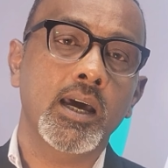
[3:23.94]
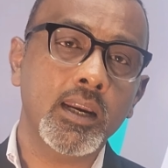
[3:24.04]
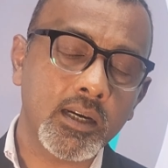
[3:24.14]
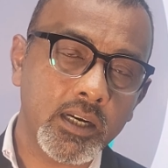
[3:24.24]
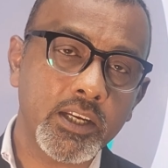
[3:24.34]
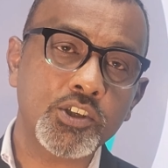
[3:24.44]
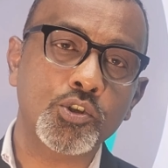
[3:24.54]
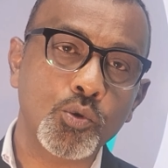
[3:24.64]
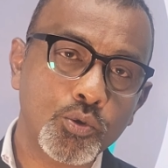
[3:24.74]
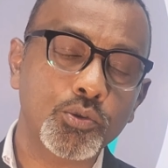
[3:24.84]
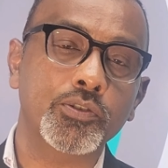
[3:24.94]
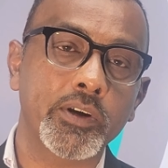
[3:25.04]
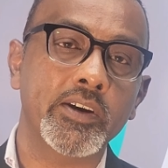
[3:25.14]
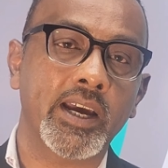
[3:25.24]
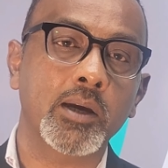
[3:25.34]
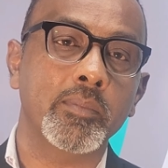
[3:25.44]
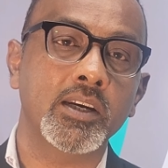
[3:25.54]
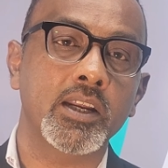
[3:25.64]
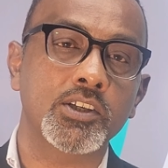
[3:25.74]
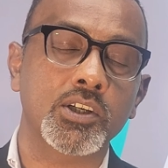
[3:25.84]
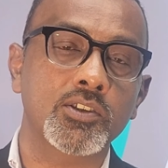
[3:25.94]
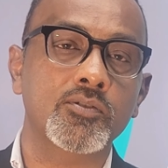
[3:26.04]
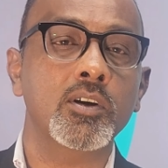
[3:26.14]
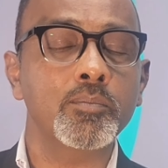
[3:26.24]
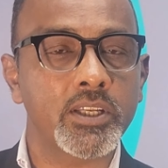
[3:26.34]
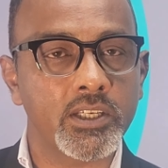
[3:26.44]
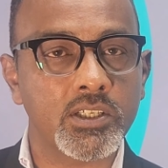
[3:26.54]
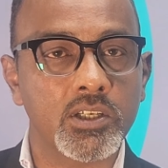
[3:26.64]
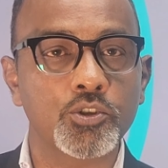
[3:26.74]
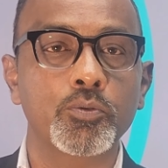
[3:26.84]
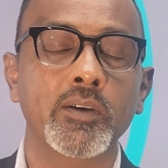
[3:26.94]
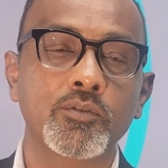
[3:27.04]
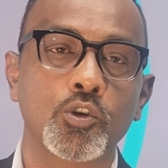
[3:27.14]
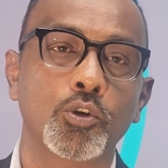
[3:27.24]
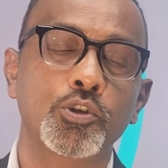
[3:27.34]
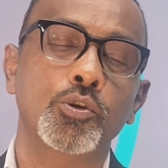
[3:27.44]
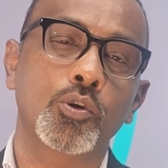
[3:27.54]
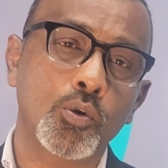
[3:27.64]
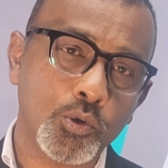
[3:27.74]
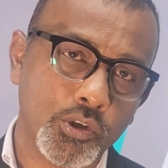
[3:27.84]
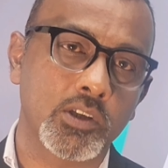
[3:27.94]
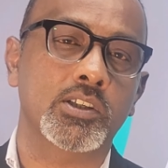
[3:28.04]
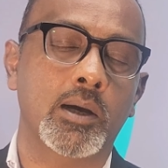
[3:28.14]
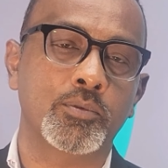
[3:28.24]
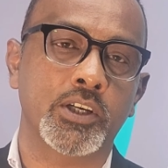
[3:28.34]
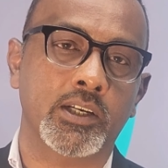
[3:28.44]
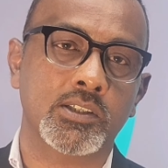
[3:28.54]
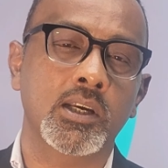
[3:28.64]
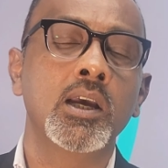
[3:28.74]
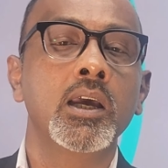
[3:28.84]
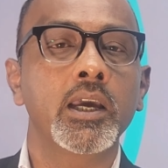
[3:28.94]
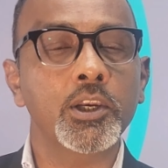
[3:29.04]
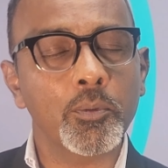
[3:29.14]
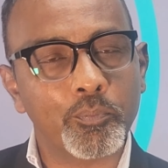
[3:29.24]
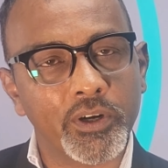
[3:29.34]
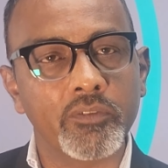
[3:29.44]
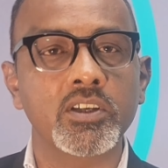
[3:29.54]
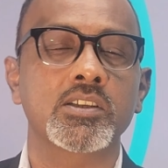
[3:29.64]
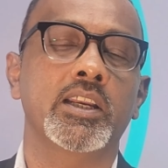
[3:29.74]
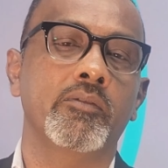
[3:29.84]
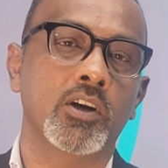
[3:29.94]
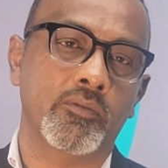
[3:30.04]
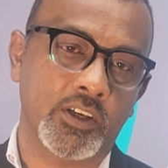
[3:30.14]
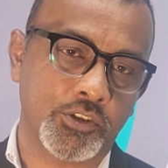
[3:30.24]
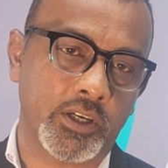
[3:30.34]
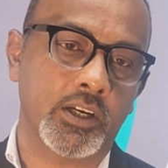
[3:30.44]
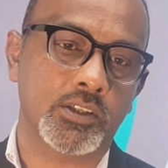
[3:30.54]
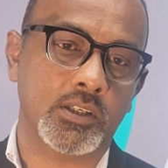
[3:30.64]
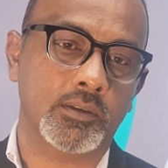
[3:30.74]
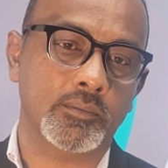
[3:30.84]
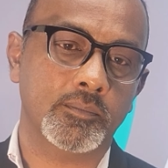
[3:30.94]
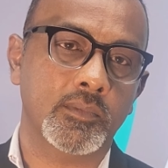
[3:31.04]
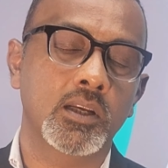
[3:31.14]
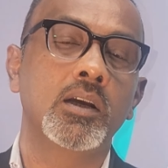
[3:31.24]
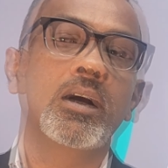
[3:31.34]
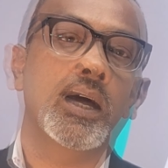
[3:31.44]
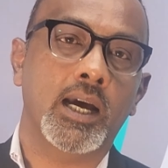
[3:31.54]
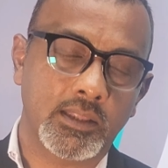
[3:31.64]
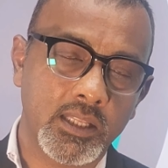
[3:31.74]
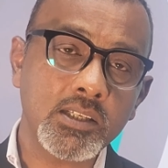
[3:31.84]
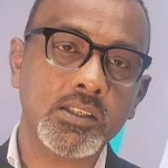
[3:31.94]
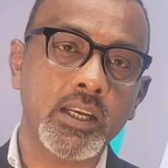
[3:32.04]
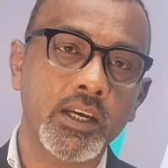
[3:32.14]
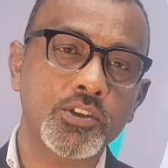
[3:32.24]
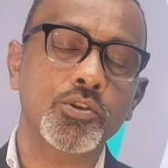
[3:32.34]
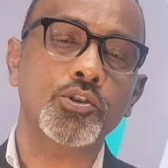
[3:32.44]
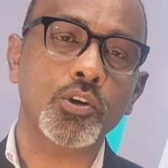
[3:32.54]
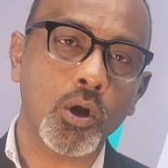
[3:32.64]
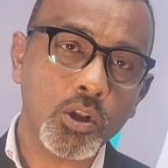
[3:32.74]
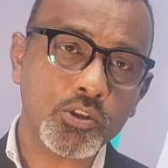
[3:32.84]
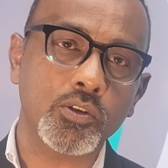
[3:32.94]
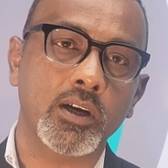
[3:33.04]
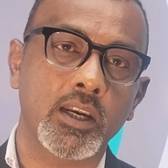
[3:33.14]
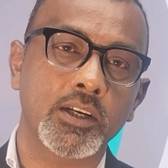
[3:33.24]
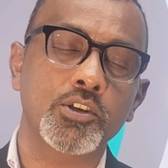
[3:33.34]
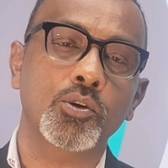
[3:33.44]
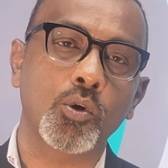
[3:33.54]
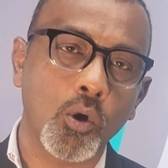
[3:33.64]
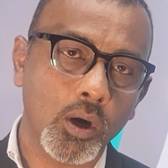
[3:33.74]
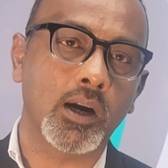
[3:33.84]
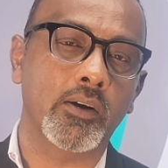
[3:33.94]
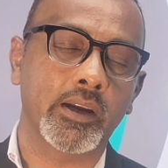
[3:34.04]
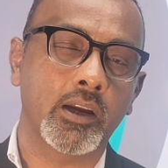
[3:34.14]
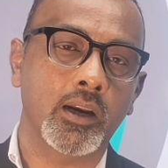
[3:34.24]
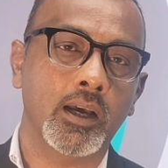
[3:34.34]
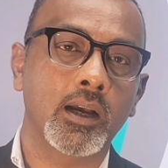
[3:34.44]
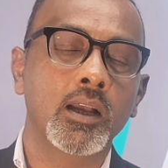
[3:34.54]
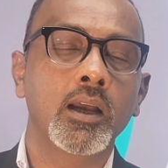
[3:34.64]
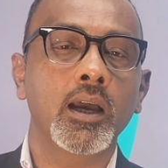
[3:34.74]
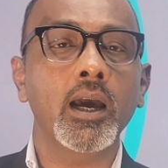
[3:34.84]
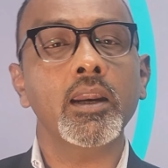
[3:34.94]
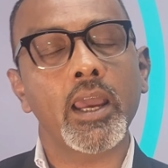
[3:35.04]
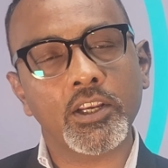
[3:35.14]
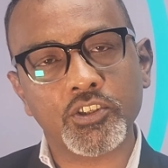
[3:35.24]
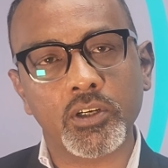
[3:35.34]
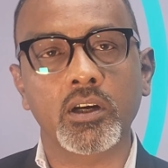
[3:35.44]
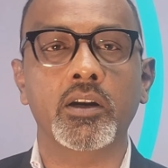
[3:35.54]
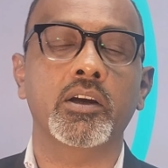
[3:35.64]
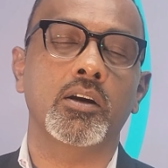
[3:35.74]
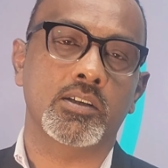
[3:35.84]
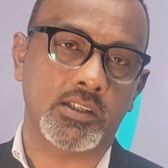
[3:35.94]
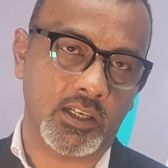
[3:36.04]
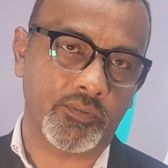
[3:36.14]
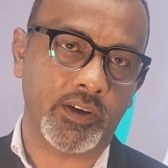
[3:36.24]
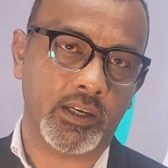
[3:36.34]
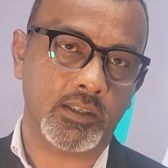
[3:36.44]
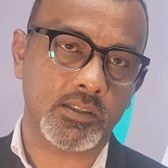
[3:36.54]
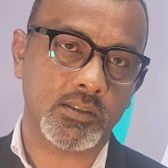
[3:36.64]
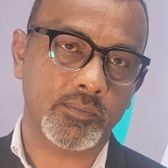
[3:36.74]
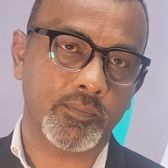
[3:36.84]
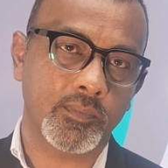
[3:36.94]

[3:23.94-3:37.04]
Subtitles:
and at least 2 to 3 recommendations from teachers who have taught you crucial subjects in your previous level of education. At this stage, you should also collect your co-curricular and extracurricular certificates.